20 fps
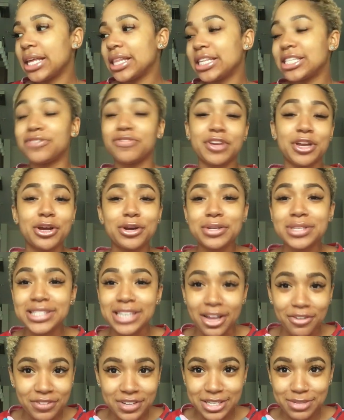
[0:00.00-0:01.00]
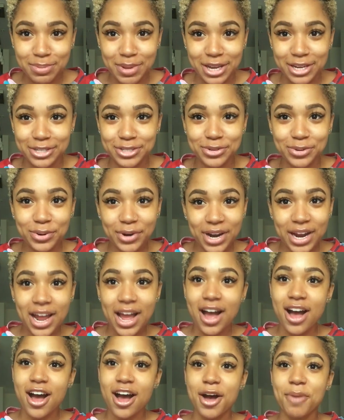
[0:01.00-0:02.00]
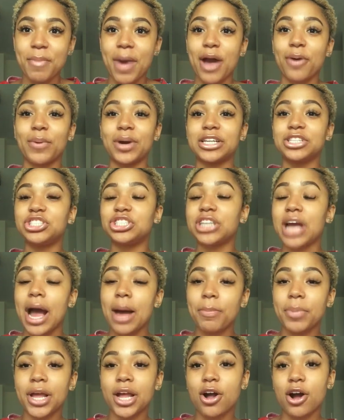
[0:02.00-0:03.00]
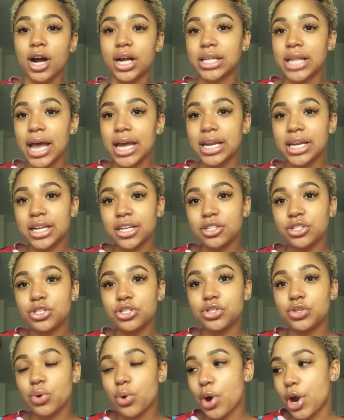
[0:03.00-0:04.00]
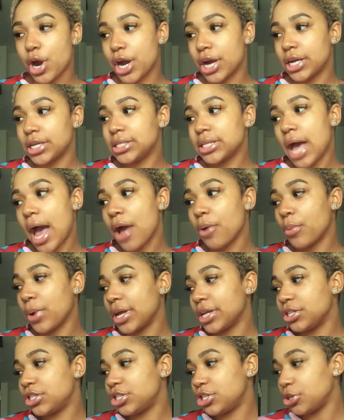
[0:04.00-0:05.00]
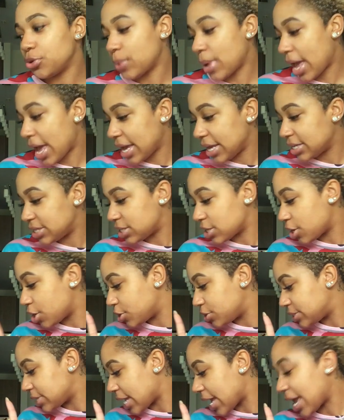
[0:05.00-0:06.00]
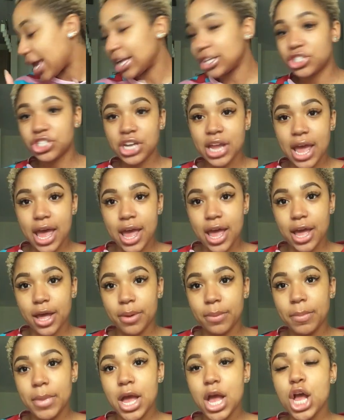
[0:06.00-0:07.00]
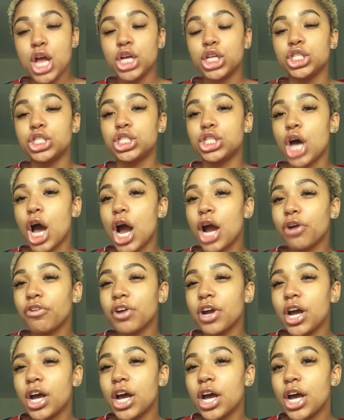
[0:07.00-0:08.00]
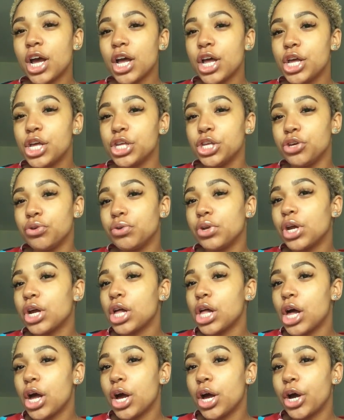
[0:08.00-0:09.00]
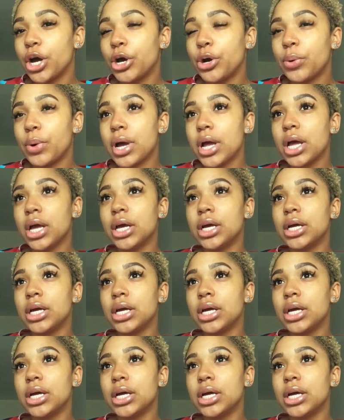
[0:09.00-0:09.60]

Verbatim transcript: this video is self-explanatory. I went shopping online and in stores. I went to ASOS, H&M, Zara, Uniqlo,